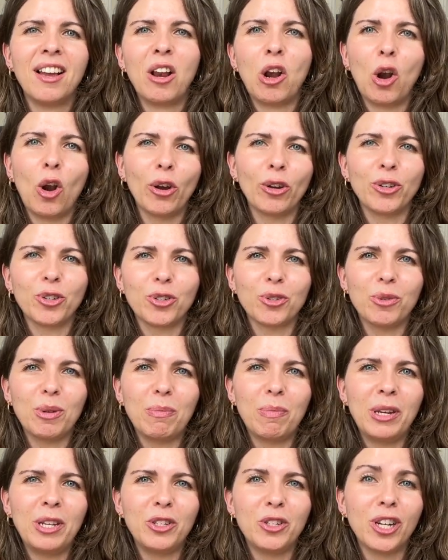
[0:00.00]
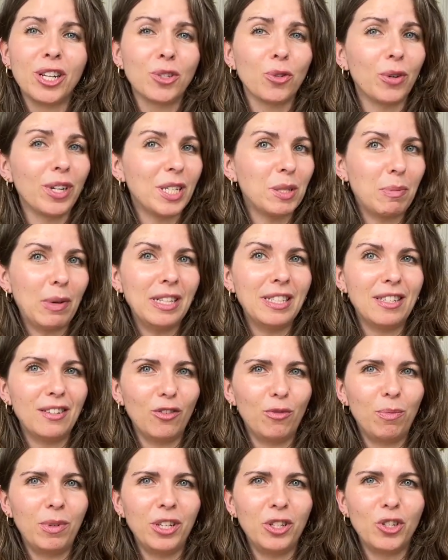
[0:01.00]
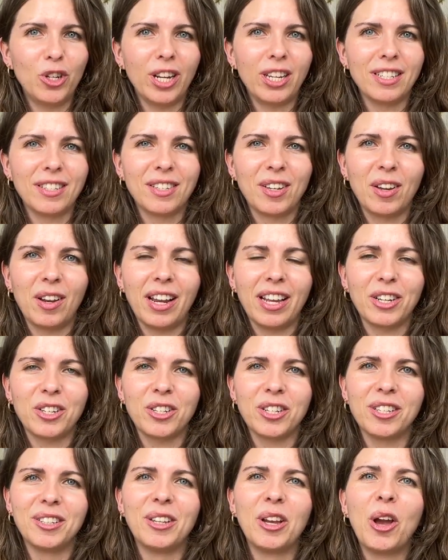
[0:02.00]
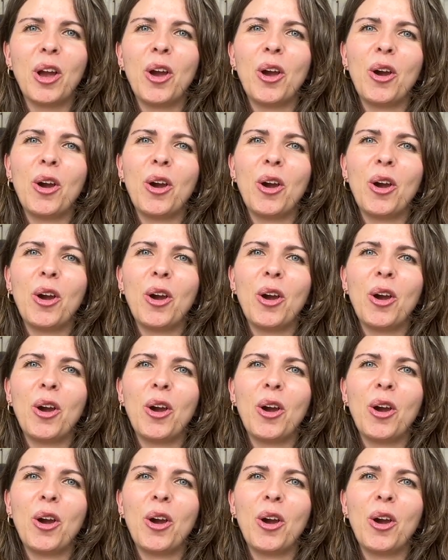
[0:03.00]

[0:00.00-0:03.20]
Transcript: luxury PJs or expensive PJs collection,